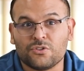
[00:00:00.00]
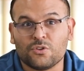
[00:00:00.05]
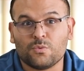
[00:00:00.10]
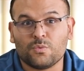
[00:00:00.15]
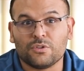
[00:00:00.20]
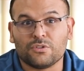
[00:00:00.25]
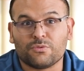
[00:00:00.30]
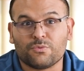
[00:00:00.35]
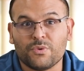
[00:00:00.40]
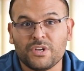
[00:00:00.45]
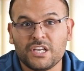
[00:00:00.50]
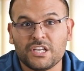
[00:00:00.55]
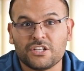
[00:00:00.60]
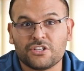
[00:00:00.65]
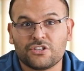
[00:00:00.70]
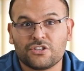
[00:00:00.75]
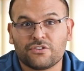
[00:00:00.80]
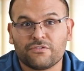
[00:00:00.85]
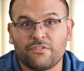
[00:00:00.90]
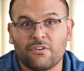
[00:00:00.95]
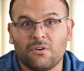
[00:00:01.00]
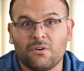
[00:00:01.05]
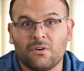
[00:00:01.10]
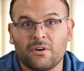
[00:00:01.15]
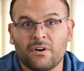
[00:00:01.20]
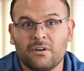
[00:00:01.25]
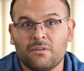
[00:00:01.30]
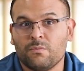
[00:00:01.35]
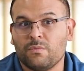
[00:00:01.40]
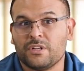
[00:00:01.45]
you would reach
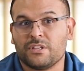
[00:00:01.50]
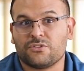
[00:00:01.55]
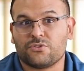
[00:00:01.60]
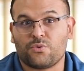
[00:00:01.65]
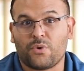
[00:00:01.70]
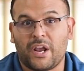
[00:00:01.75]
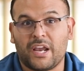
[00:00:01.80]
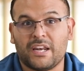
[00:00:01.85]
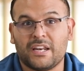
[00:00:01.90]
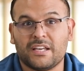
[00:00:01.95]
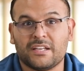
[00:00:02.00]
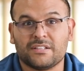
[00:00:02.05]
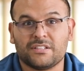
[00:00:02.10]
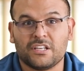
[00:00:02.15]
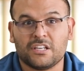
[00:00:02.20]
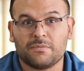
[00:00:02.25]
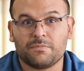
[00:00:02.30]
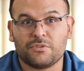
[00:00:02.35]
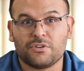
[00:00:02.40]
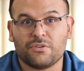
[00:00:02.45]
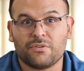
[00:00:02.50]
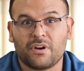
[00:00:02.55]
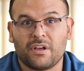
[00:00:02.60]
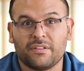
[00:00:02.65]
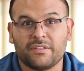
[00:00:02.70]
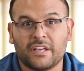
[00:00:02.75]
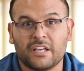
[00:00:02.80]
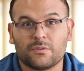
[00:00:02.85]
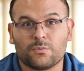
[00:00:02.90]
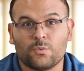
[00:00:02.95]
for when training deep
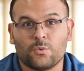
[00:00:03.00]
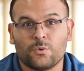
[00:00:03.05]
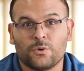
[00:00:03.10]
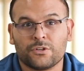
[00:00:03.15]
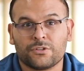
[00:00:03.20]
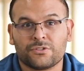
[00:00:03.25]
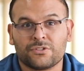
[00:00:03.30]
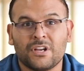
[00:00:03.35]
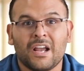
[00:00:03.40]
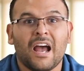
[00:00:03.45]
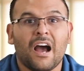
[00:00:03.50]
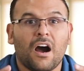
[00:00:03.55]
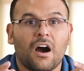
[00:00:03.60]
neural networks,